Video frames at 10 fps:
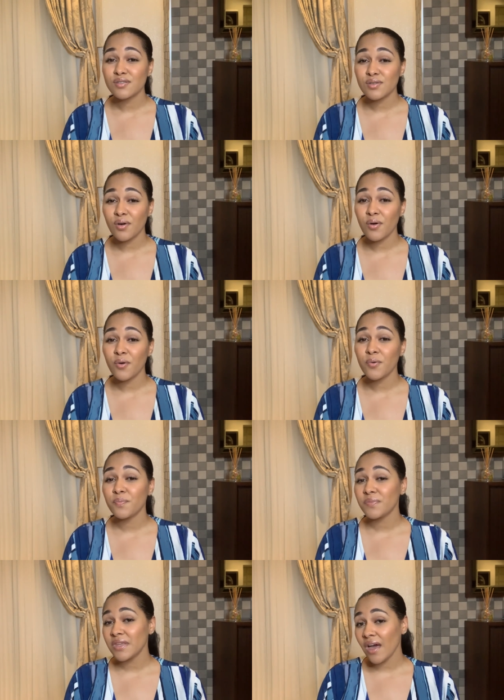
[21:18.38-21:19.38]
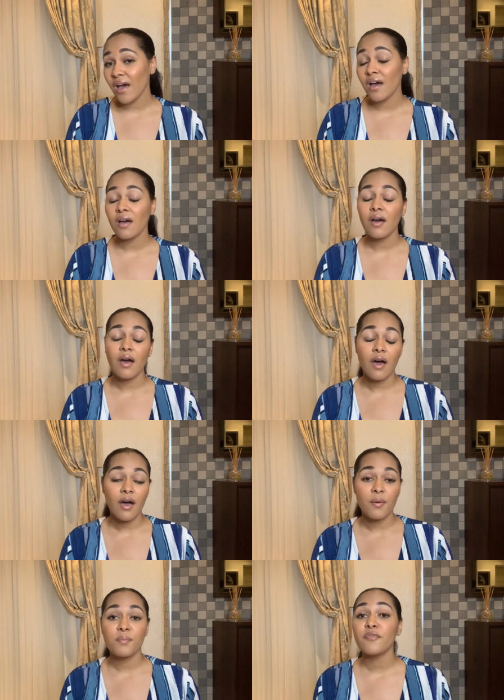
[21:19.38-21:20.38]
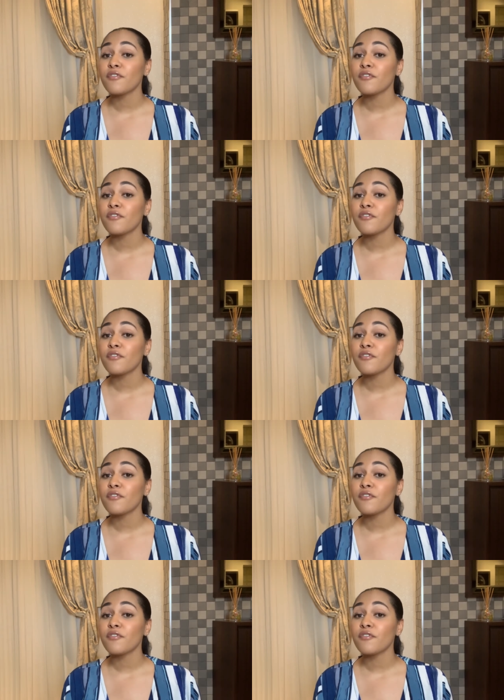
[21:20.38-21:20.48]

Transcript: so yeah um